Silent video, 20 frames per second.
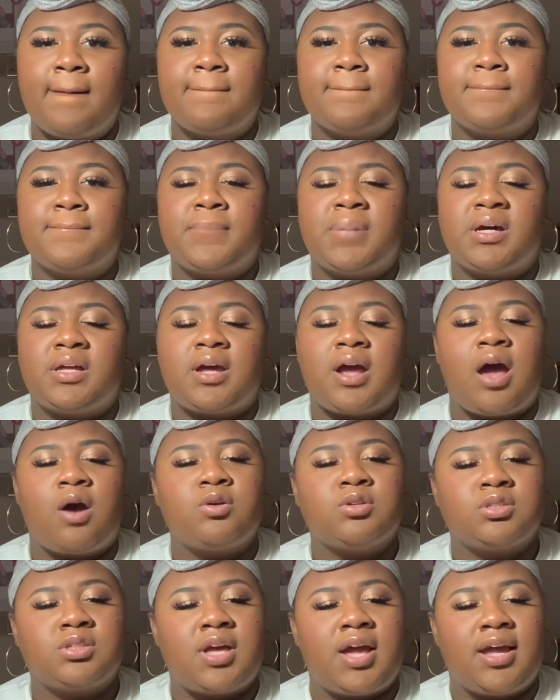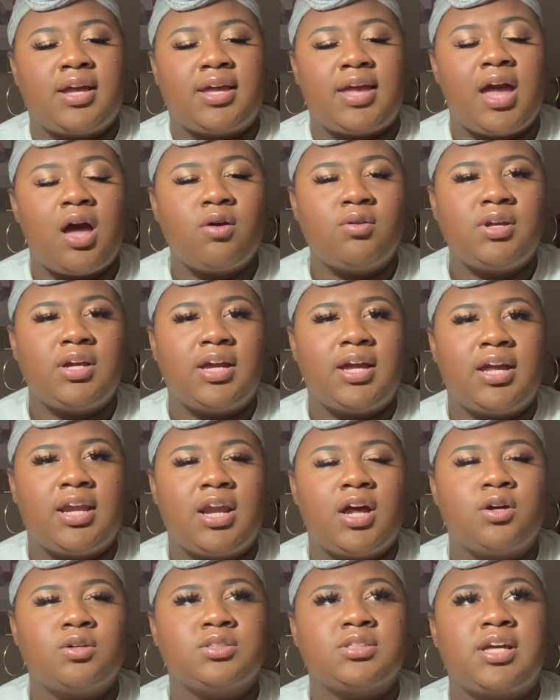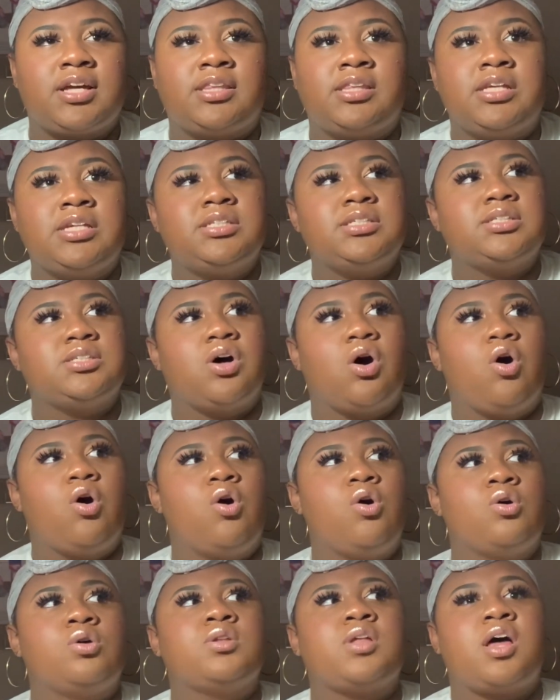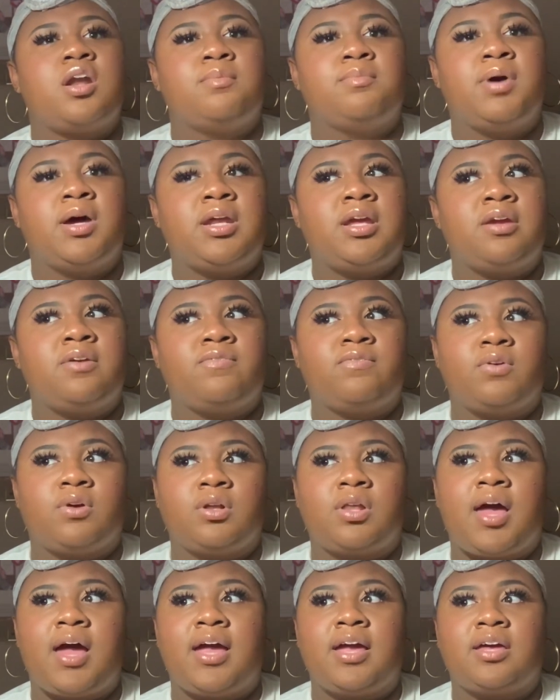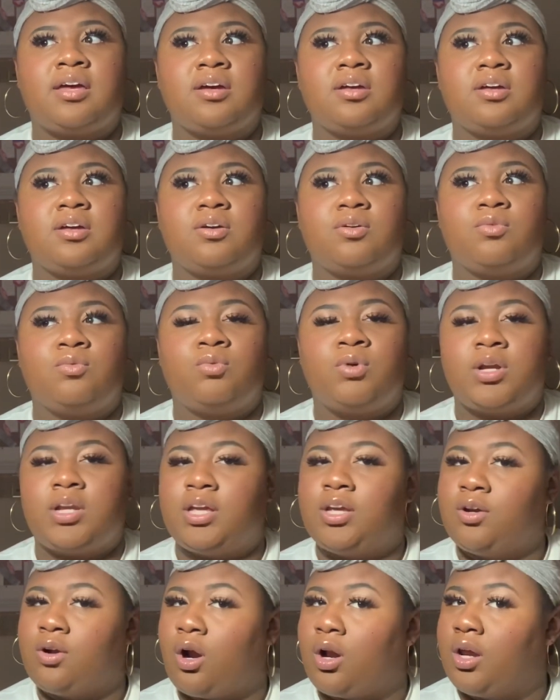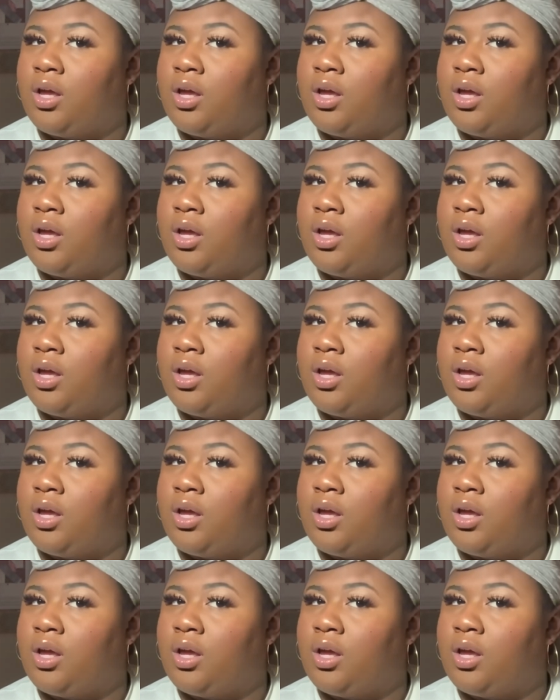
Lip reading: but I was like counting it, and I was like, this is a whole lot of money for like what he already